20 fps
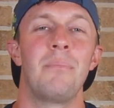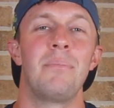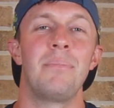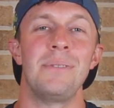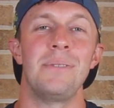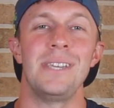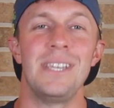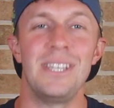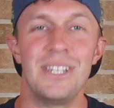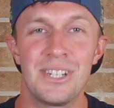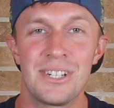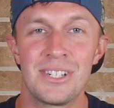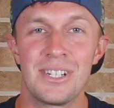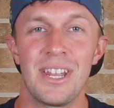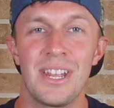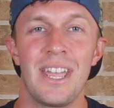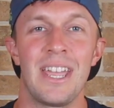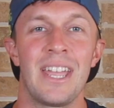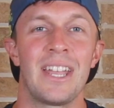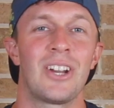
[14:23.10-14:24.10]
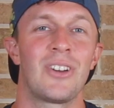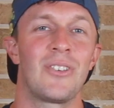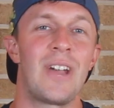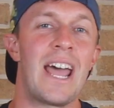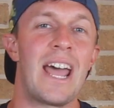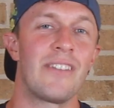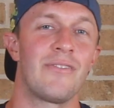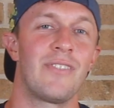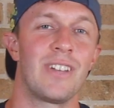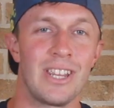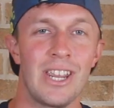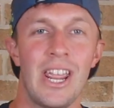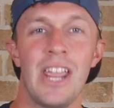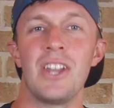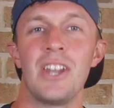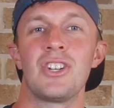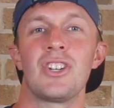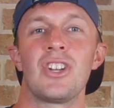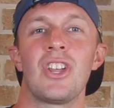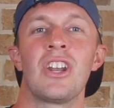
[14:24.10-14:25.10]
peace, and
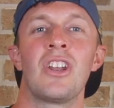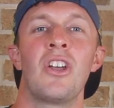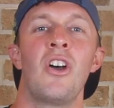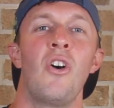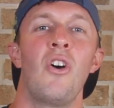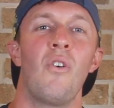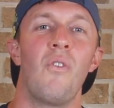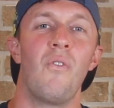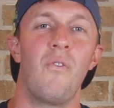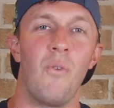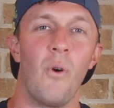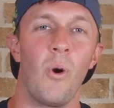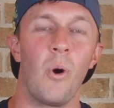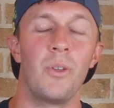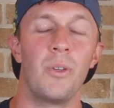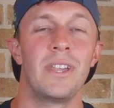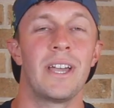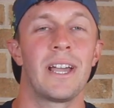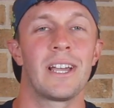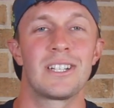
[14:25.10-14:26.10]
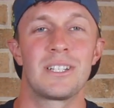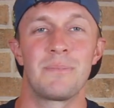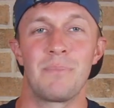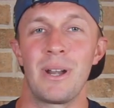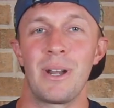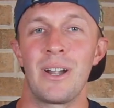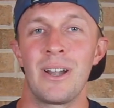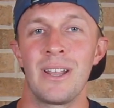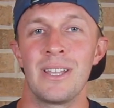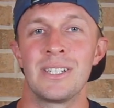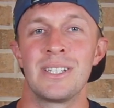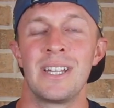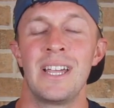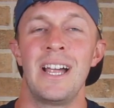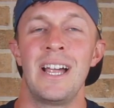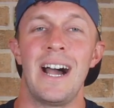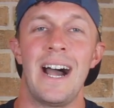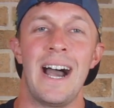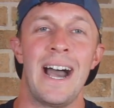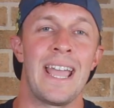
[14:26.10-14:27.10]
gratification for the
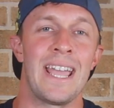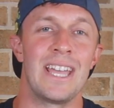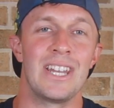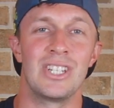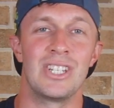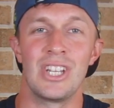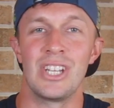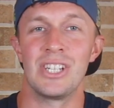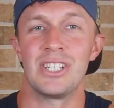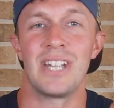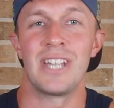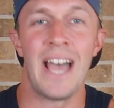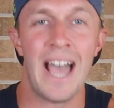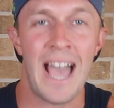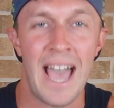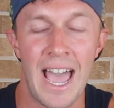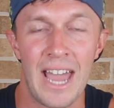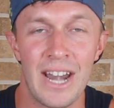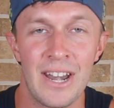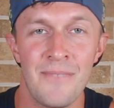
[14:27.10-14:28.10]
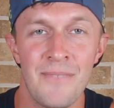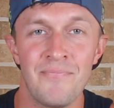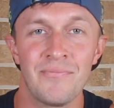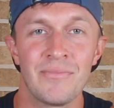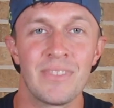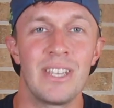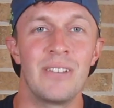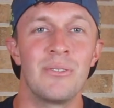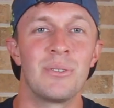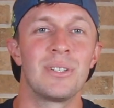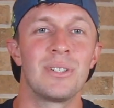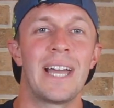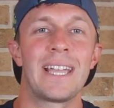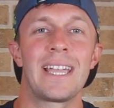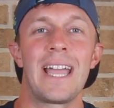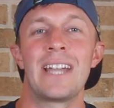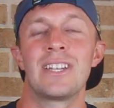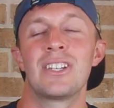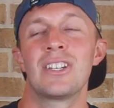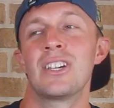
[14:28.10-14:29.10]
experience I had just had. It was
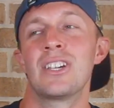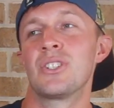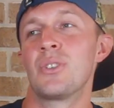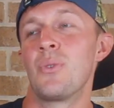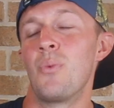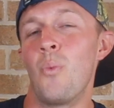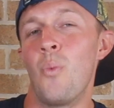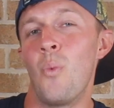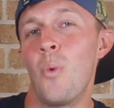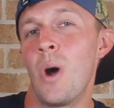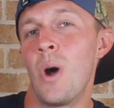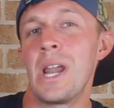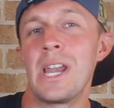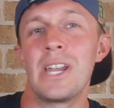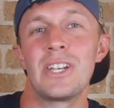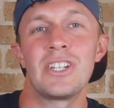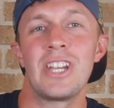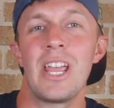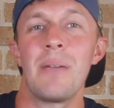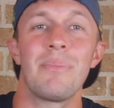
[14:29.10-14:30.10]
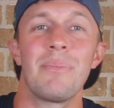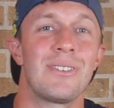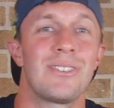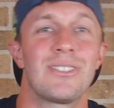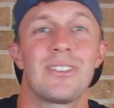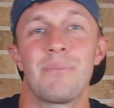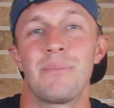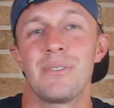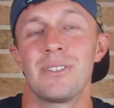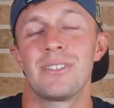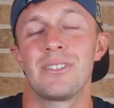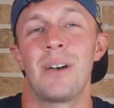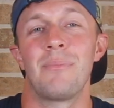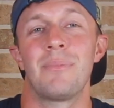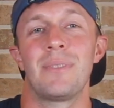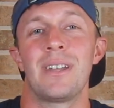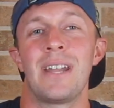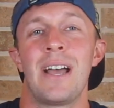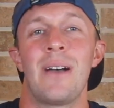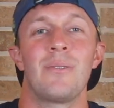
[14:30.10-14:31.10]
like I just won a championship or
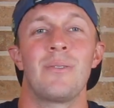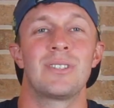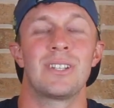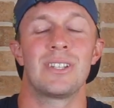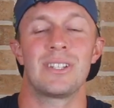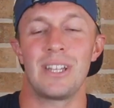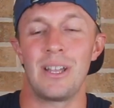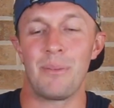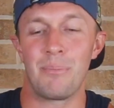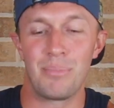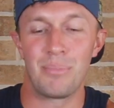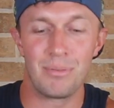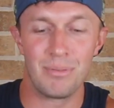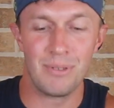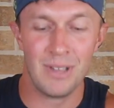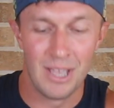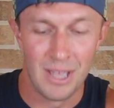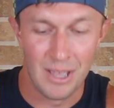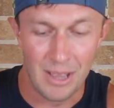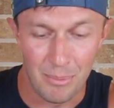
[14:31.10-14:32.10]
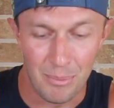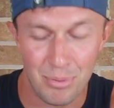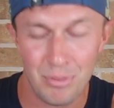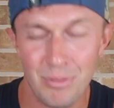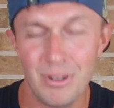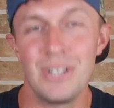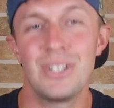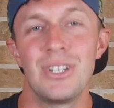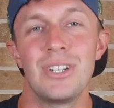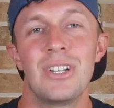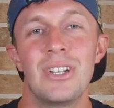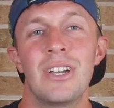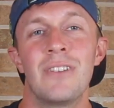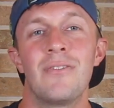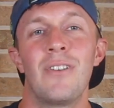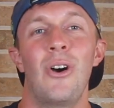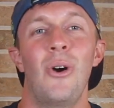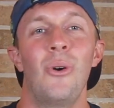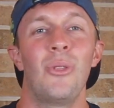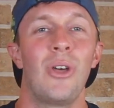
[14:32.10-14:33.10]
something. I was just ap appreciative
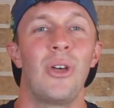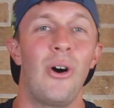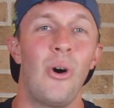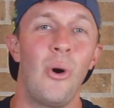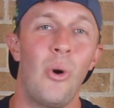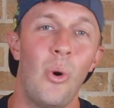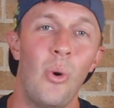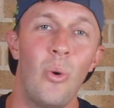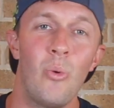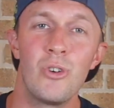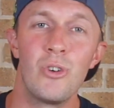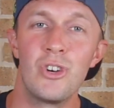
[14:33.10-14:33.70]
of the whole